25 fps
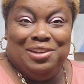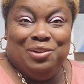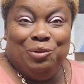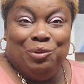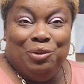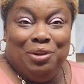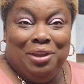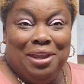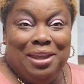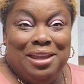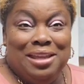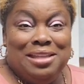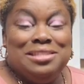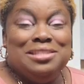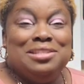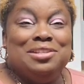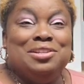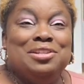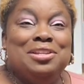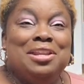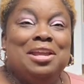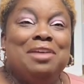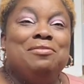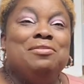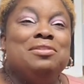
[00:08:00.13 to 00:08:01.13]
Okay, so
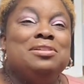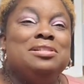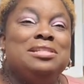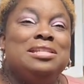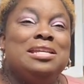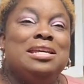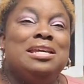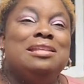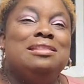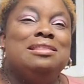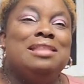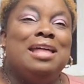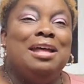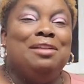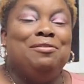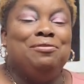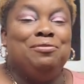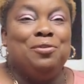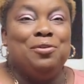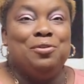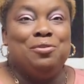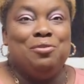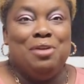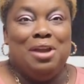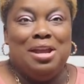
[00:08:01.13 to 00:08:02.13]
never take that
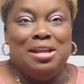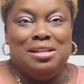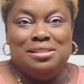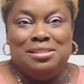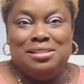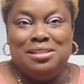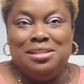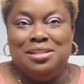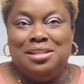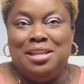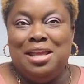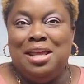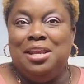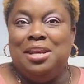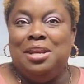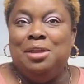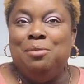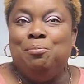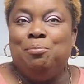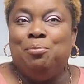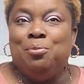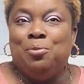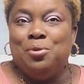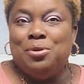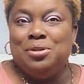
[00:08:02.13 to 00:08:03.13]
for granted, that
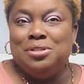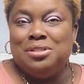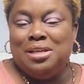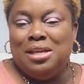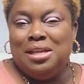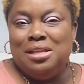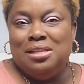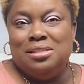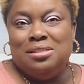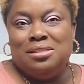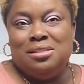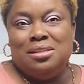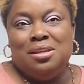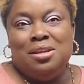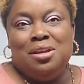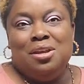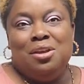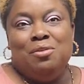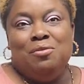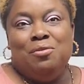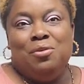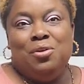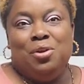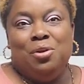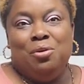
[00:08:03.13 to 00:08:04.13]
important
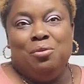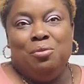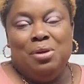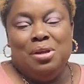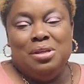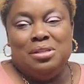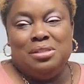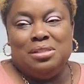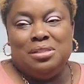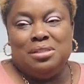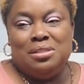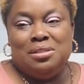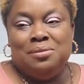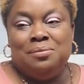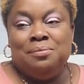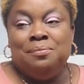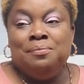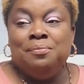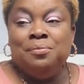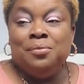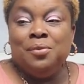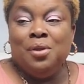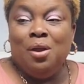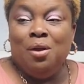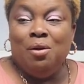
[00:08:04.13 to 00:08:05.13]
for your rest.
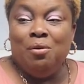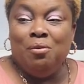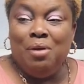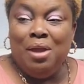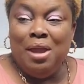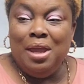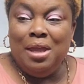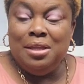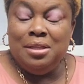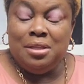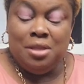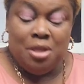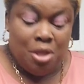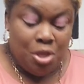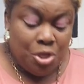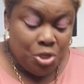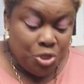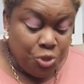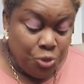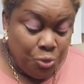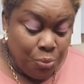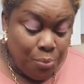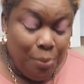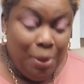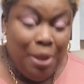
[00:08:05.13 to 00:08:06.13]
All right,
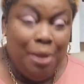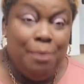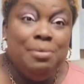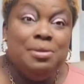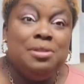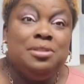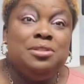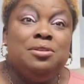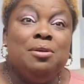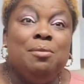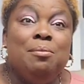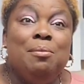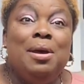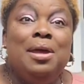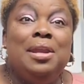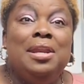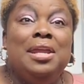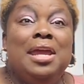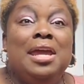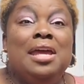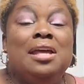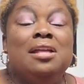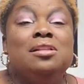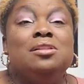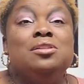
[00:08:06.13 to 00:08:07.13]
you may be
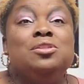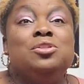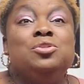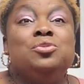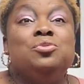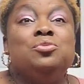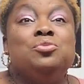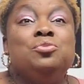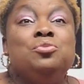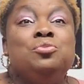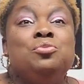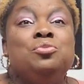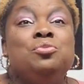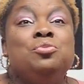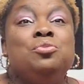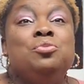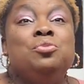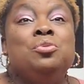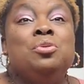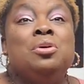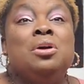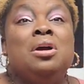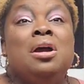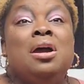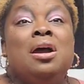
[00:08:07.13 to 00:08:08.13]
somebody else
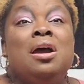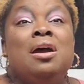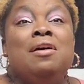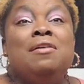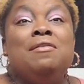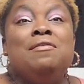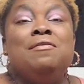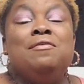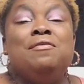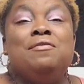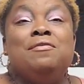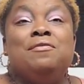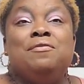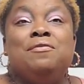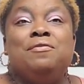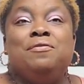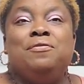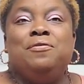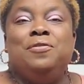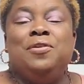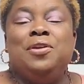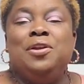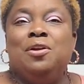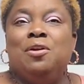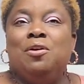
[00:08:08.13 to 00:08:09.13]
who
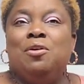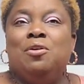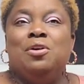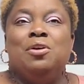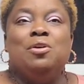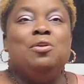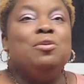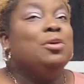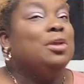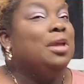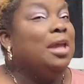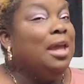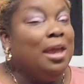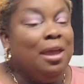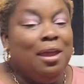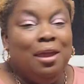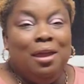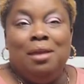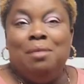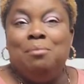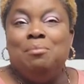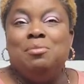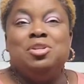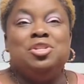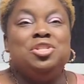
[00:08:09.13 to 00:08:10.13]
figure out,
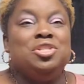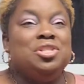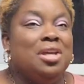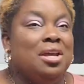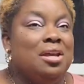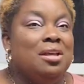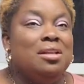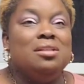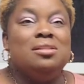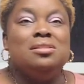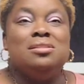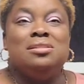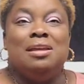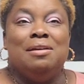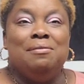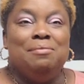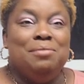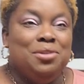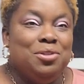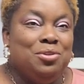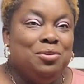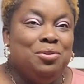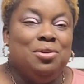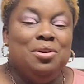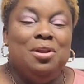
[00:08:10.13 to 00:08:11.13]
okay, Michelle's, I've
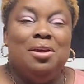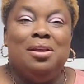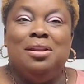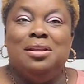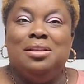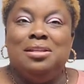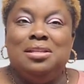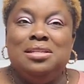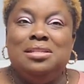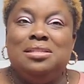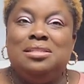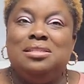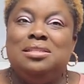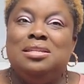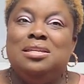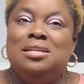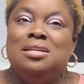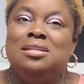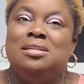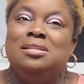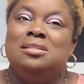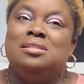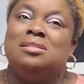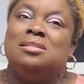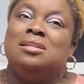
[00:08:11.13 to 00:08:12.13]
been doing all of these
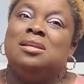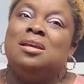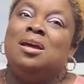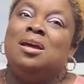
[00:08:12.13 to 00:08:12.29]
things,